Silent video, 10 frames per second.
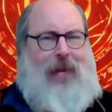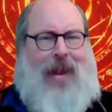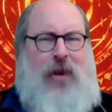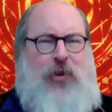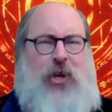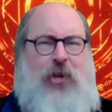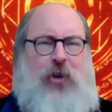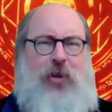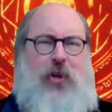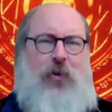and she
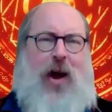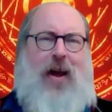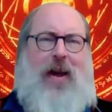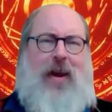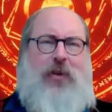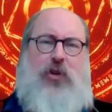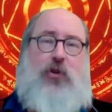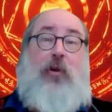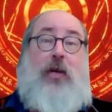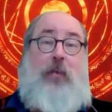starts crying,
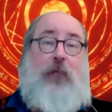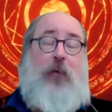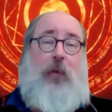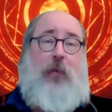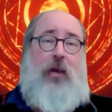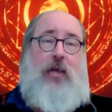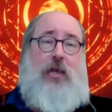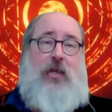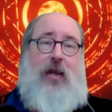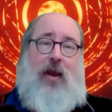screaming for the police,